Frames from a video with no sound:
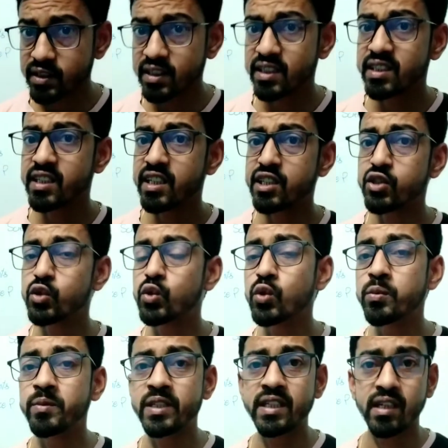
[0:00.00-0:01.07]
there is so
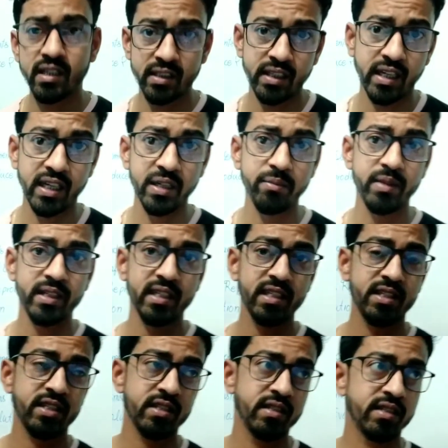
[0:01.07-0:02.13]
many other
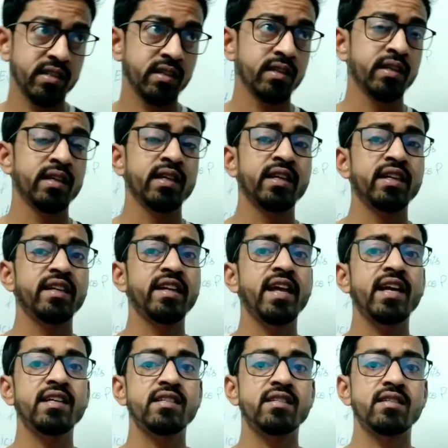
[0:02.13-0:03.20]
limitations.
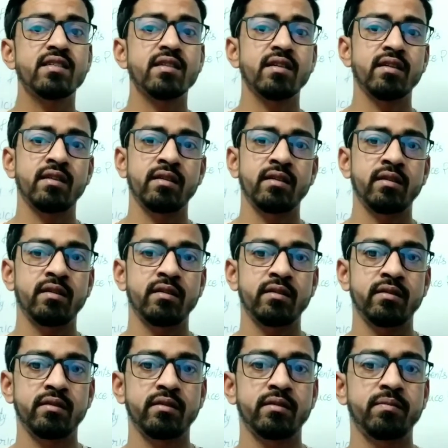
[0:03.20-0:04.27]
Next
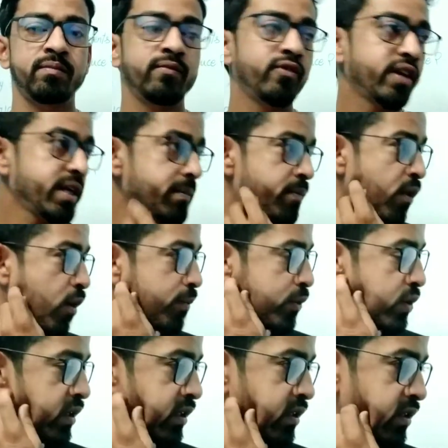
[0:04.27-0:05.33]
very
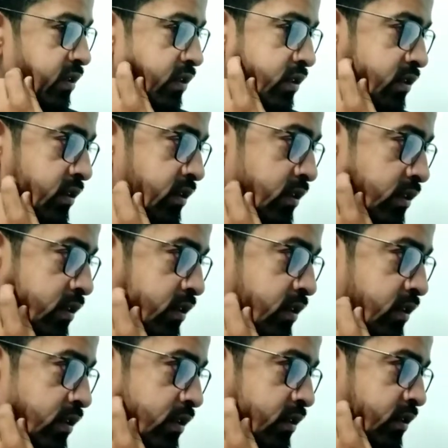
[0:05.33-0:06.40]
popular
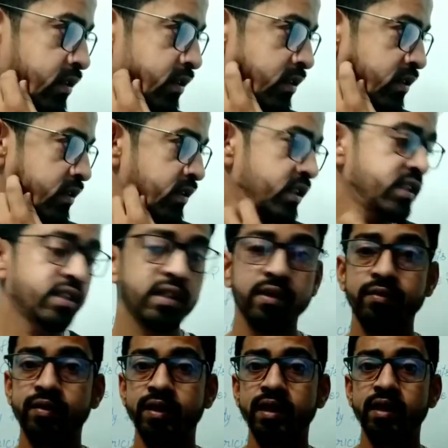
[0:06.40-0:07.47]

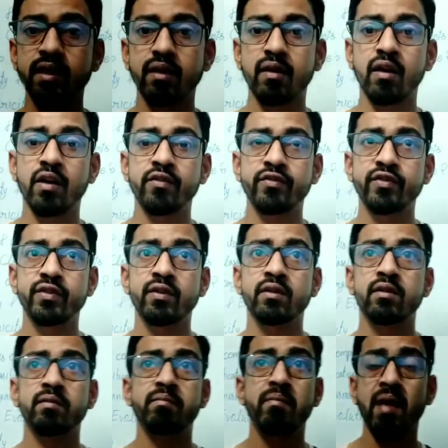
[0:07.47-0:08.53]
discovery of
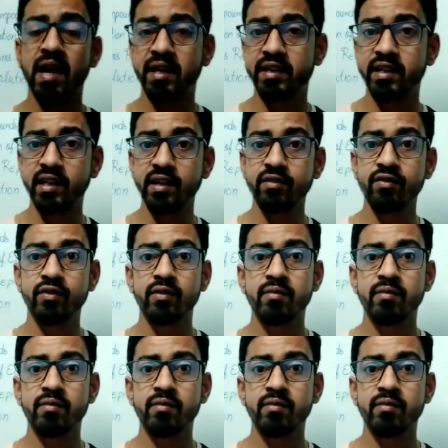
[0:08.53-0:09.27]
Mendeleev